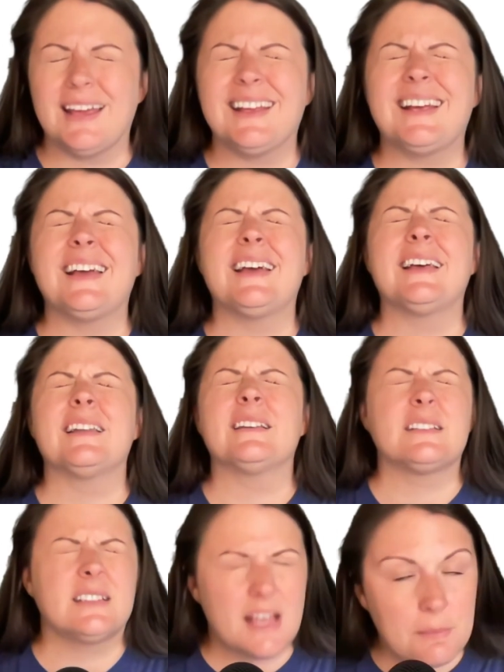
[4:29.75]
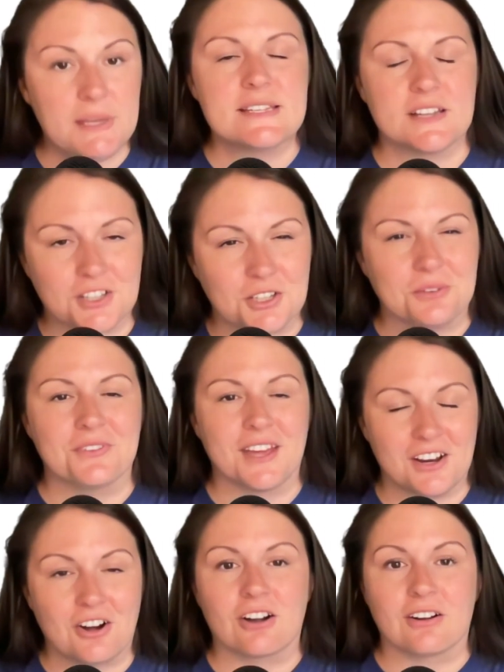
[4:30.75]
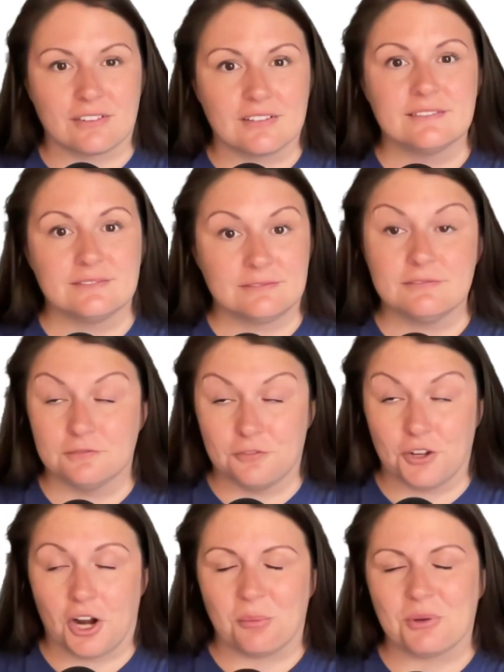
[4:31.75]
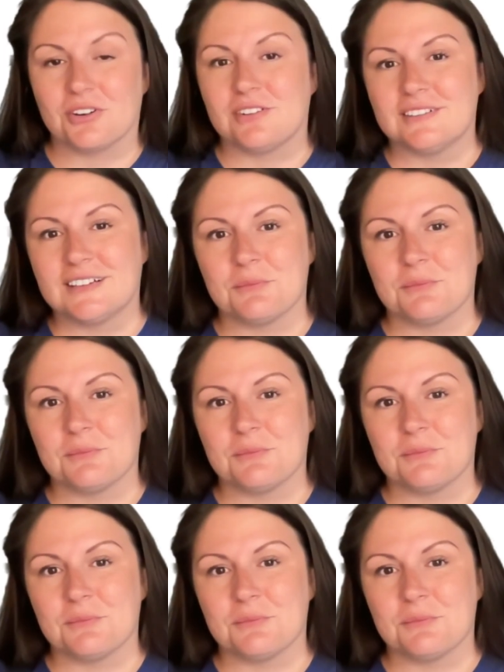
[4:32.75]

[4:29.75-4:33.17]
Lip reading: And let me tell you, they are phenomenal.